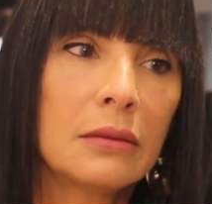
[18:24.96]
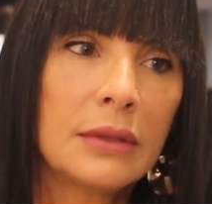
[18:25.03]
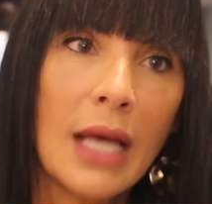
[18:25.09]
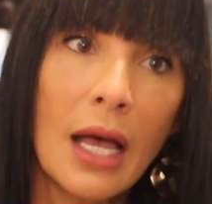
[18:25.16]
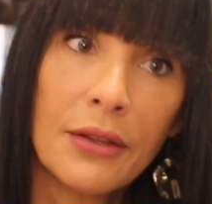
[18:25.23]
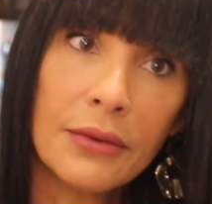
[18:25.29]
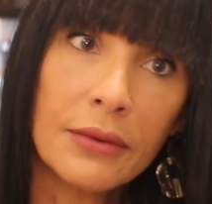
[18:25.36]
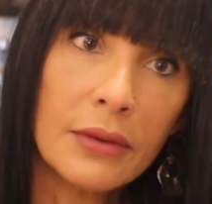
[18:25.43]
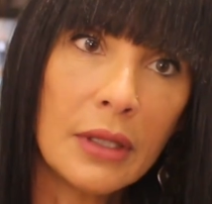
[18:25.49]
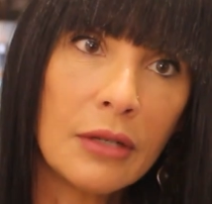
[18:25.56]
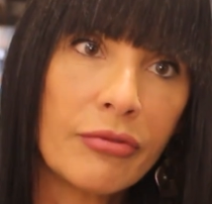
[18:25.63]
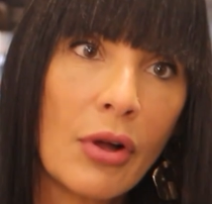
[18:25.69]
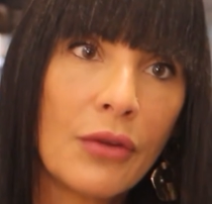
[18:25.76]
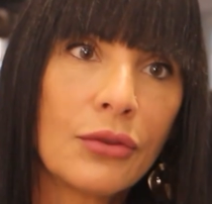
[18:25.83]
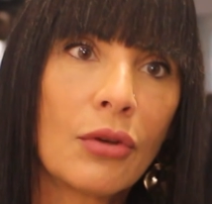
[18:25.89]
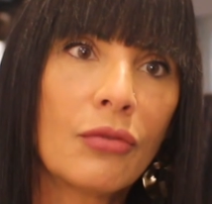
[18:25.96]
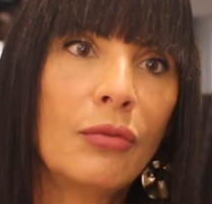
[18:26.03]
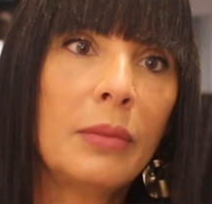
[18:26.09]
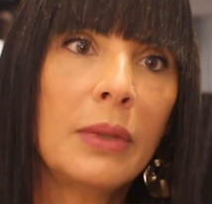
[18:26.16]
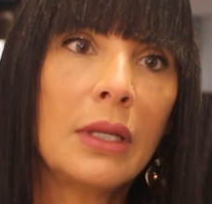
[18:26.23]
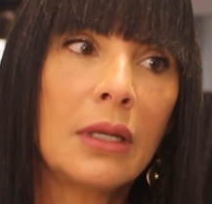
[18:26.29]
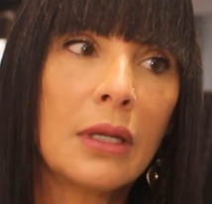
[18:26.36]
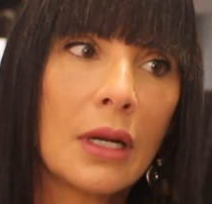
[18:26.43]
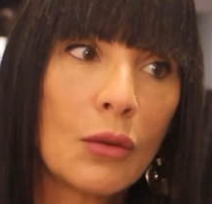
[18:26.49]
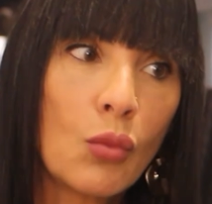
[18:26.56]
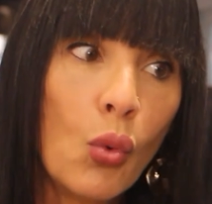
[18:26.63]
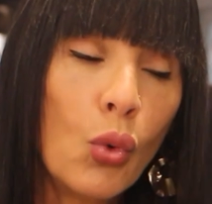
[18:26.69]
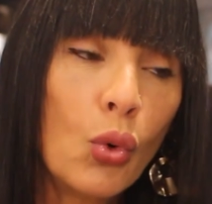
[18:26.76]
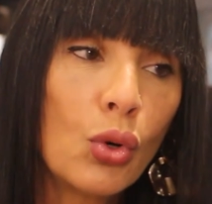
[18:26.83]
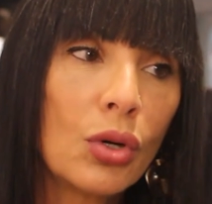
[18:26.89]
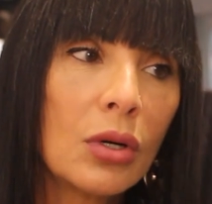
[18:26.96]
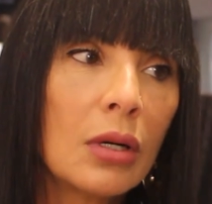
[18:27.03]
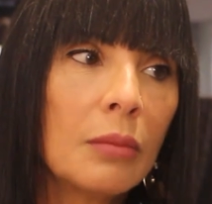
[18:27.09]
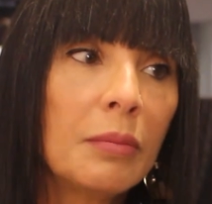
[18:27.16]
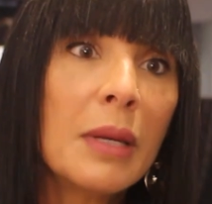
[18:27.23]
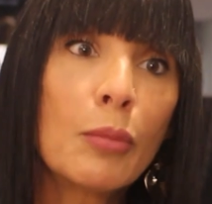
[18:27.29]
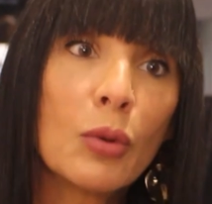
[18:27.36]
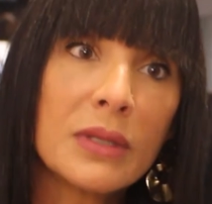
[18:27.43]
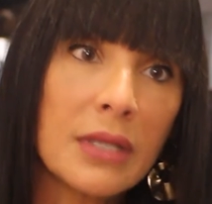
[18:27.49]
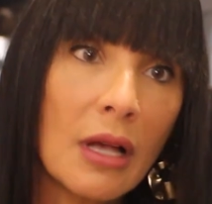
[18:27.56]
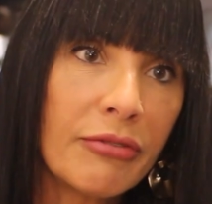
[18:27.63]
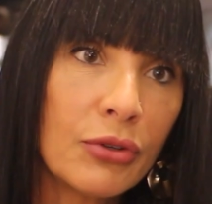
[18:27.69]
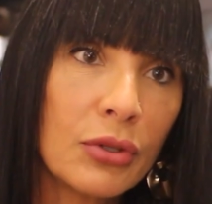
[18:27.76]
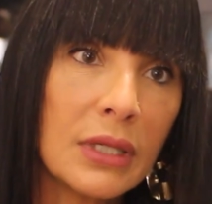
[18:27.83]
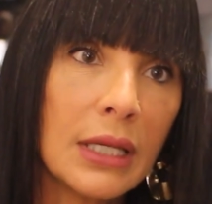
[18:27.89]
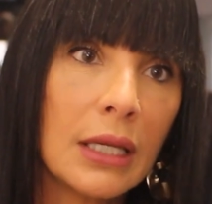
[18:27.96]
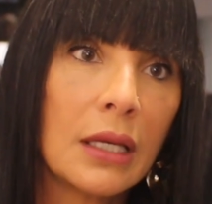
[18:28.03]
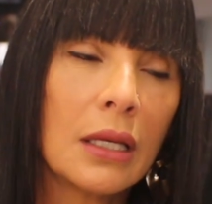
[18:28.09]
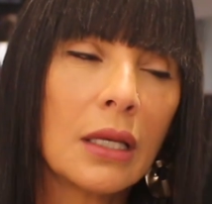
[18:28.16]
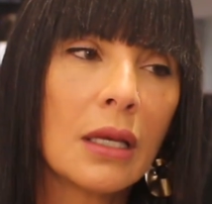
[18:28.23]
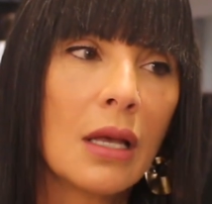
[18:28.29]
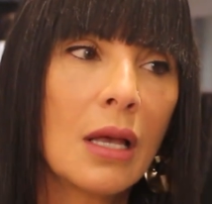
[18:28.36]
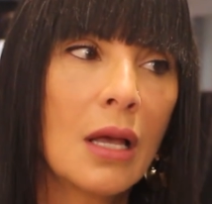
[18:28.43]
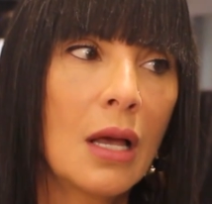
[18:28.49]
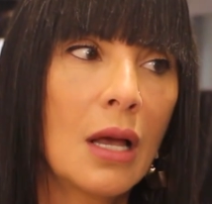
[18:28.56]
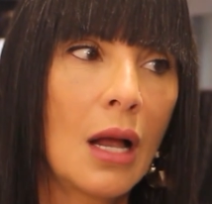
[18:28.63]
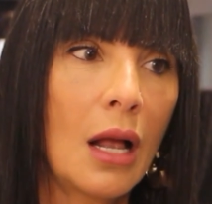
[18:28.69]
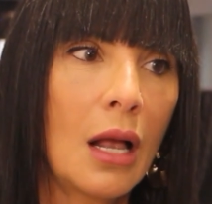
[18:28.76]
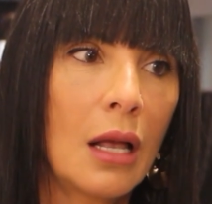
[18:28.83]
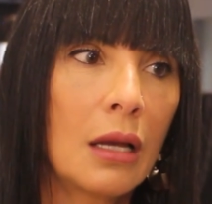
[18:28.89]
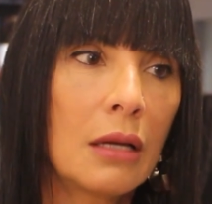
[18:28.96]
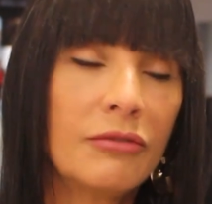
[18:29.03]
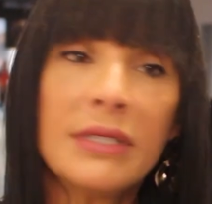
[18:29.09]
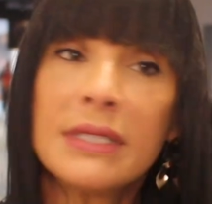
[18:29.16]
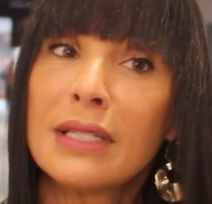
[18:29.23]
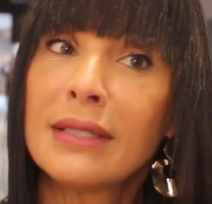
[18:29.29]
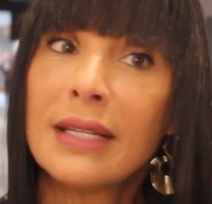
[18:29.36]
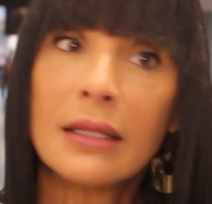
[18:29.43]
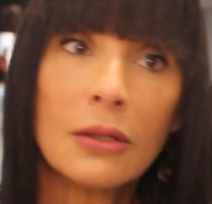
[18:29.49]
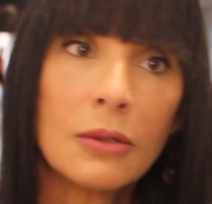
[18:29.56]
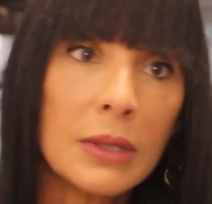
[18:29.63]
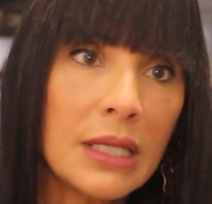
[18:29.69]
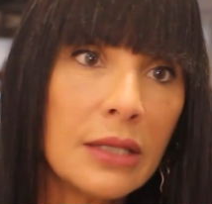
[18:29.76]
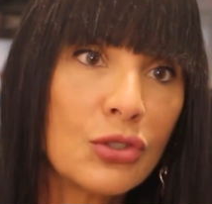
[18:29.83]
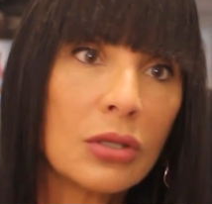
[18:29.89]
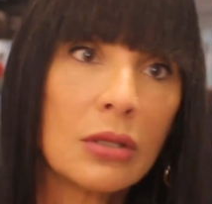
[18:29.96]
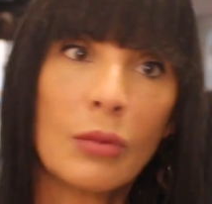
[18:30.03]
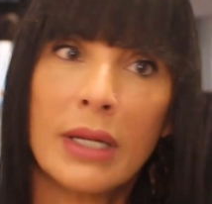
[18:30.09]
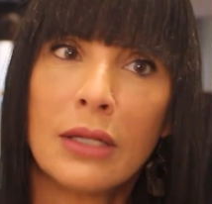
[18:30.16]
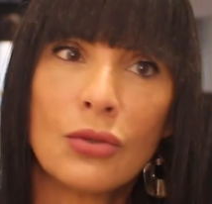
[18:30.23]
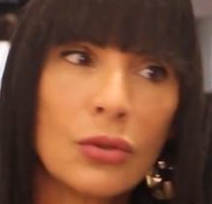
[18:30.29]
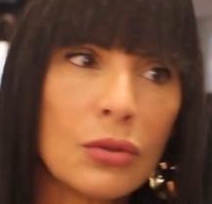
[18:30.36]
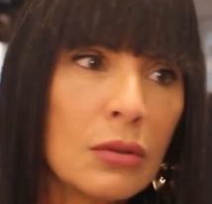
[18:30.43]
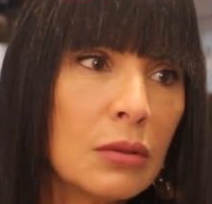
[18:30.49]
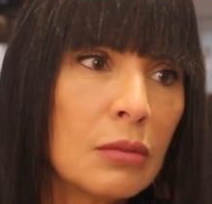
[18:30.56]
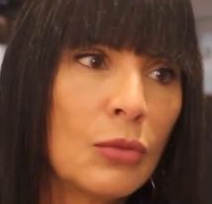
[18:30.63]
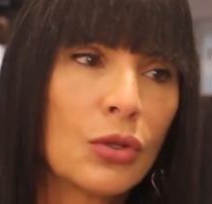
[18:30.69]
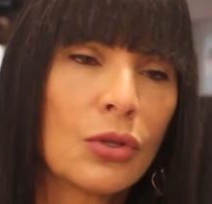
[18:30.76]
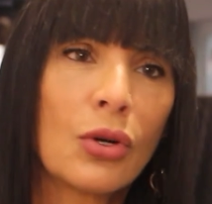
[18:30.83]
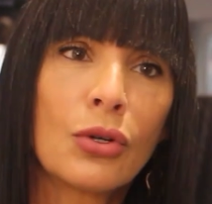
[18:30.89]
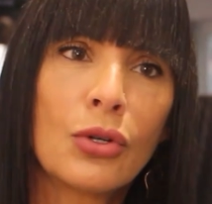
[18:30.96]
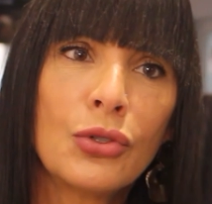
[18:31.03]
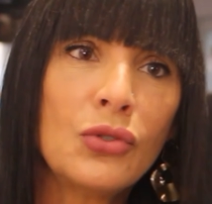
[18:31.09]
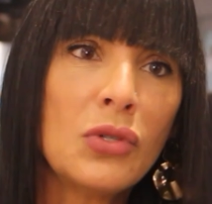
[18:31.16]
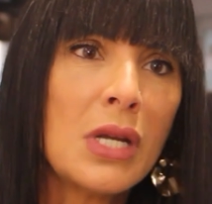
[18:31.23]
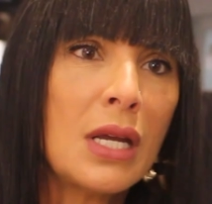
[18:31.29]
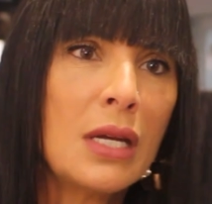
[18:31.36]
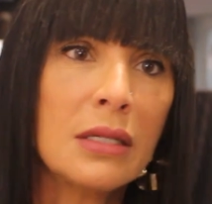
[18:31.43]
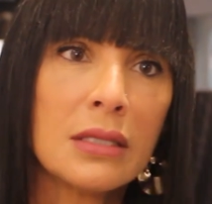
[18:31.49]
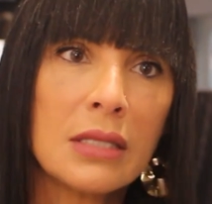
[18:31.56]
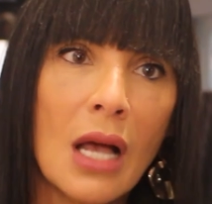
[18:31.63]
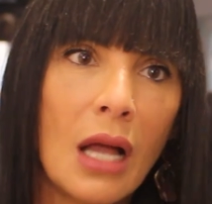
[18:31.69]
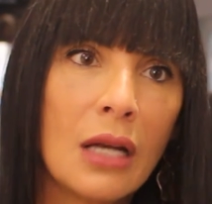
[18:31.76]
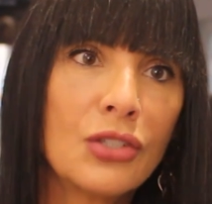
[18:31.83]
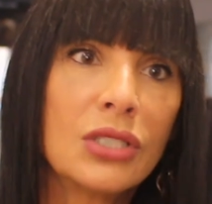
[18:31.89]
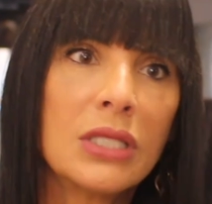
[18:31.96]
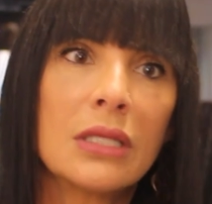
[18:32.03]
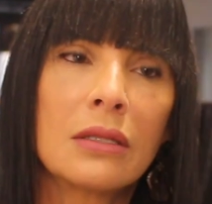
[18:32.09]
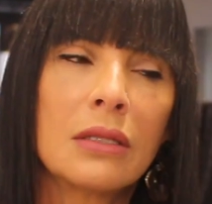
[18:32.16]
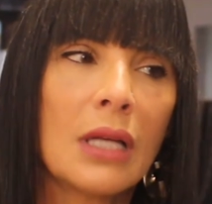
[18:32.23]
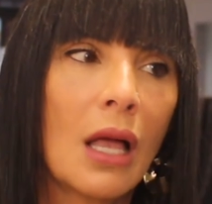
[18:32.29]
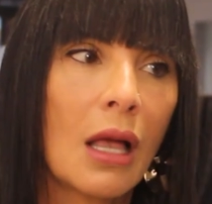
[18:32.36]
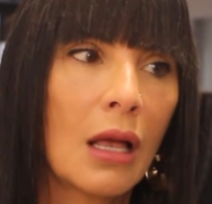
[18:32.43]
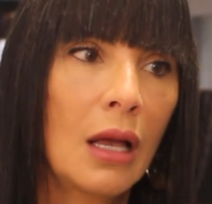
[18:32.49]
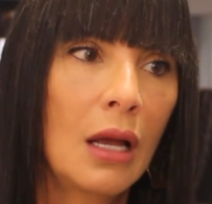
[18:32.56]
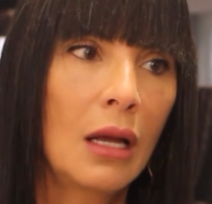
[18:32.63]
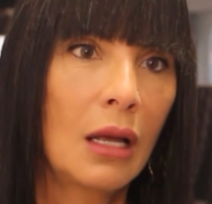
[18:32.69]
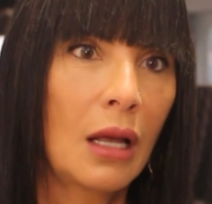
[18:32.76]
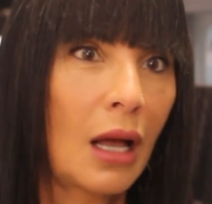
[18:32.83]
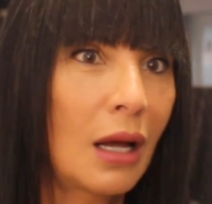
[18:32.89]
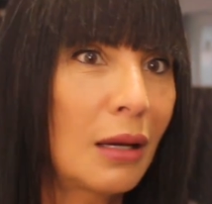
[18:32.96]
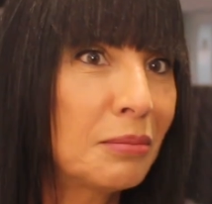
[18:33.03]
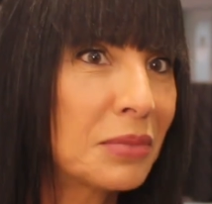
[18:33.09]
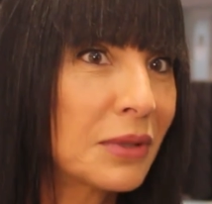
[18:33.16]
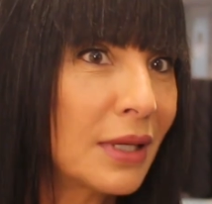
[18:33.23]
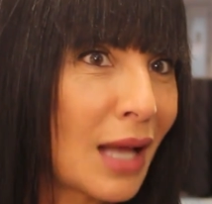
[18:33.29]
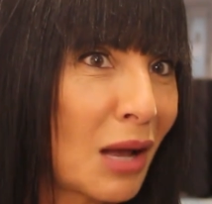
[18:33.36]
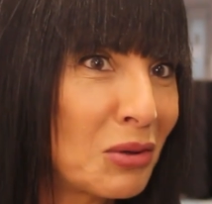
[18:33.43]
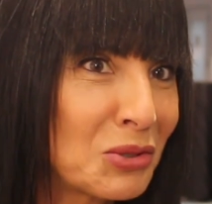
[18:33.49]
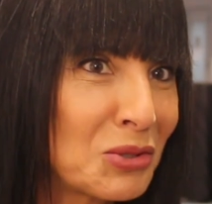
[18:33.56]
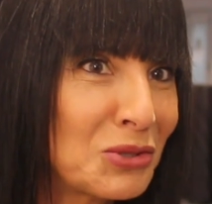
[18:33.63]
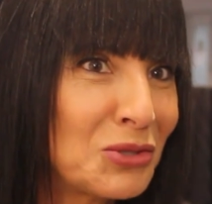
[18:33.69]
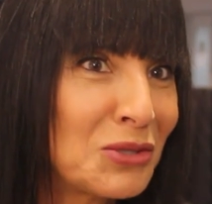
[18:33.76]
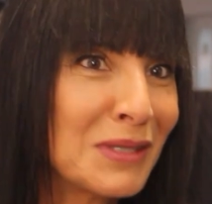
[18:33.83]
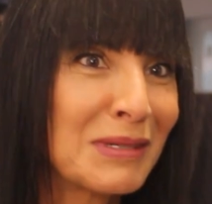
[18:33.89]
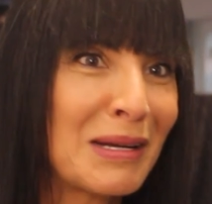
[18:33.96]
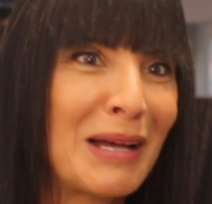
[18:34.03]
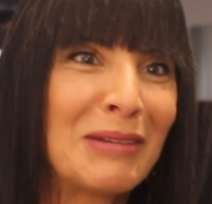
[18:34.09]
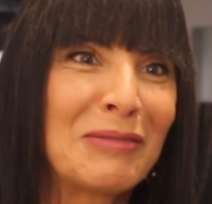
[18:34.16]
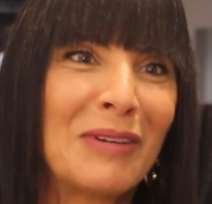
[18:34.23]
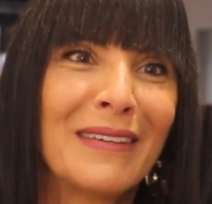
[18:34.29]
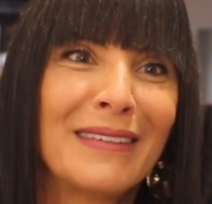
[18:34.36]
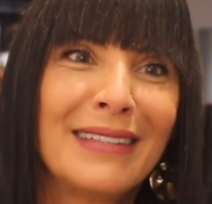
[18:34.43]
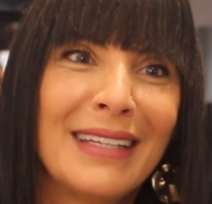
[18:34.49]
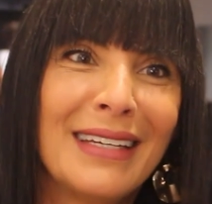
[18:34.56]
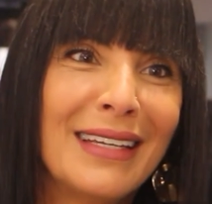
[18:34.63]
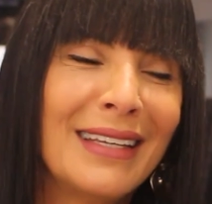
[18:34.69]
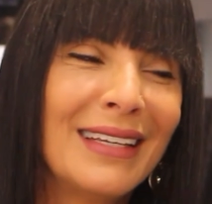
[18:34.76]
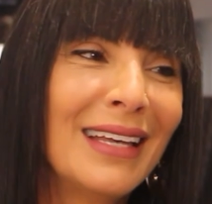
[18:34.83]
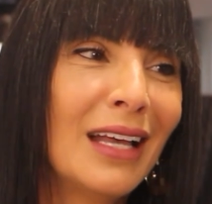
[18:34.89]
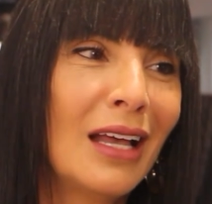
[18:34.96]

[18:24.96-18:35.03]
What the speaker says: death in front of me and war, people suffering, visiting the region, went to Morocco, Tunisia, Algeria. I pray I will go to Iran one day.